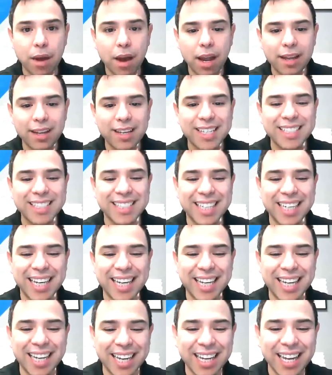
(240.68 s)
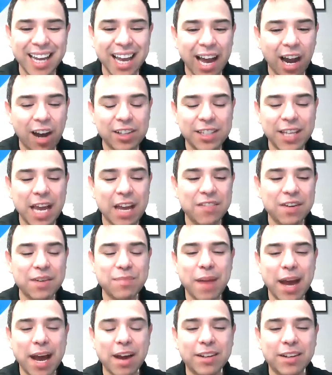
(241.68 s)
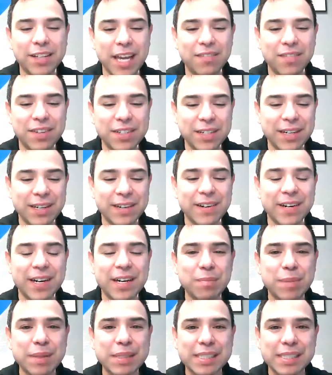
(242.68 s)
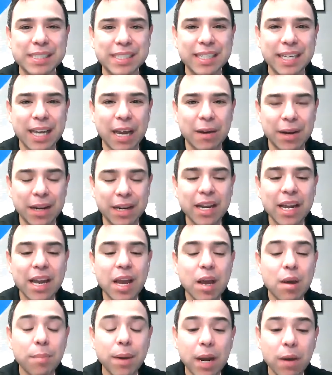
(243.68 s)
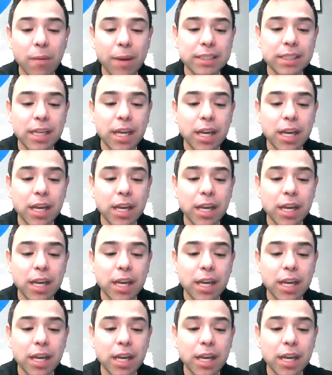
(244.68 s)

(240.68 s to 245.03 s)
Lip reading: I? I only have a degree in business accounting. But anyways,